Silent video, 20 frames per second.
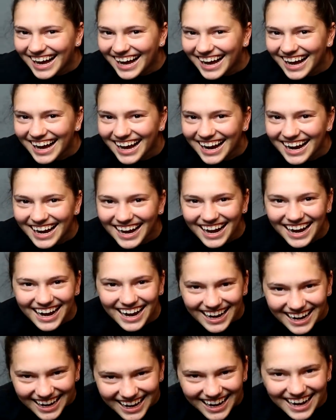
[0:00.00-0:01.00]

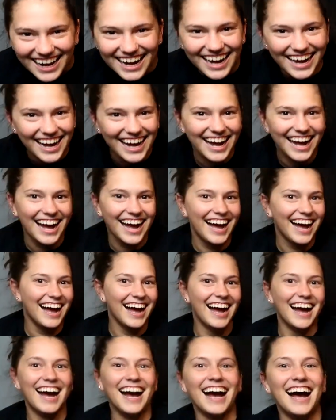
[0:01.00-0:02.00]

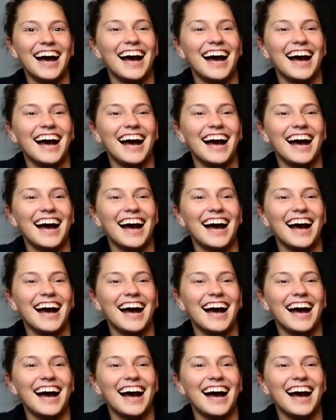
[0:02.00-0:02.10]
This person isn't speaking.